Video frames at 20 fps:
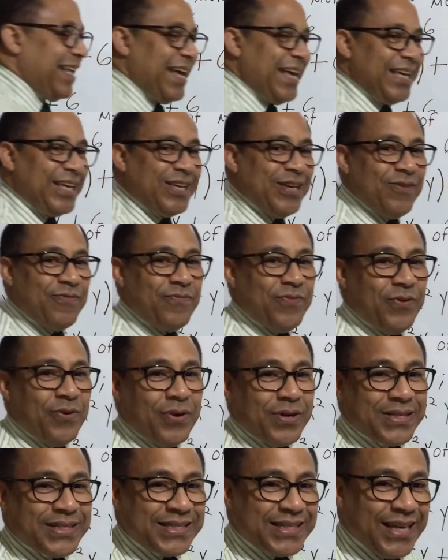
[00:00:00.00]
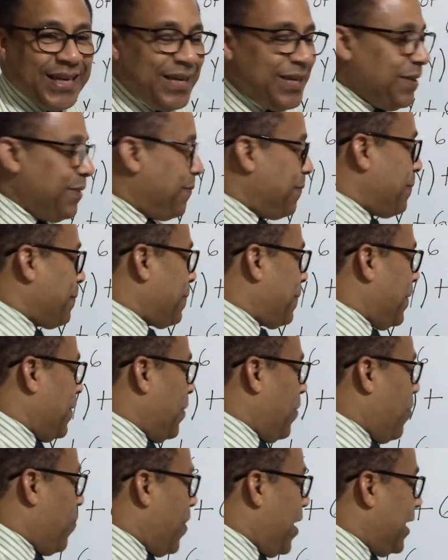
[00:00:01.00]
like if you are saying
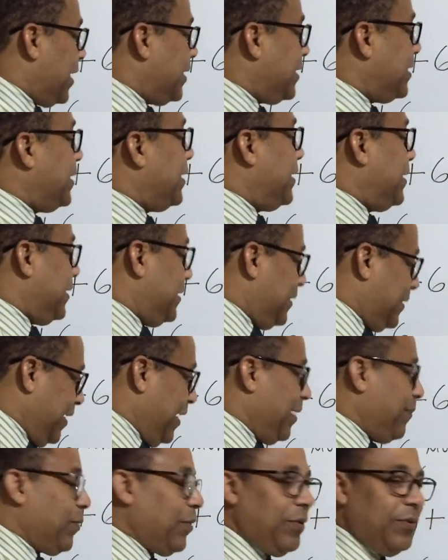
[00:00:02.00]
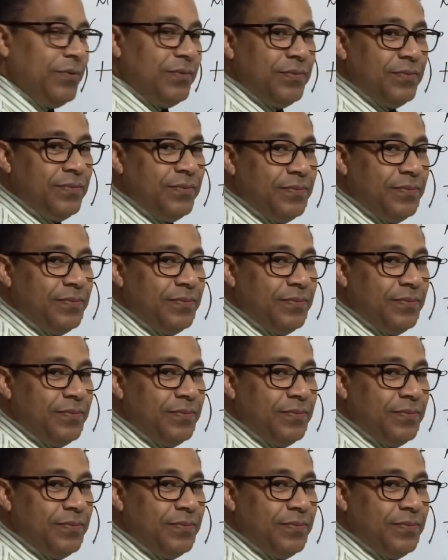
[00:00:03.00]
1 table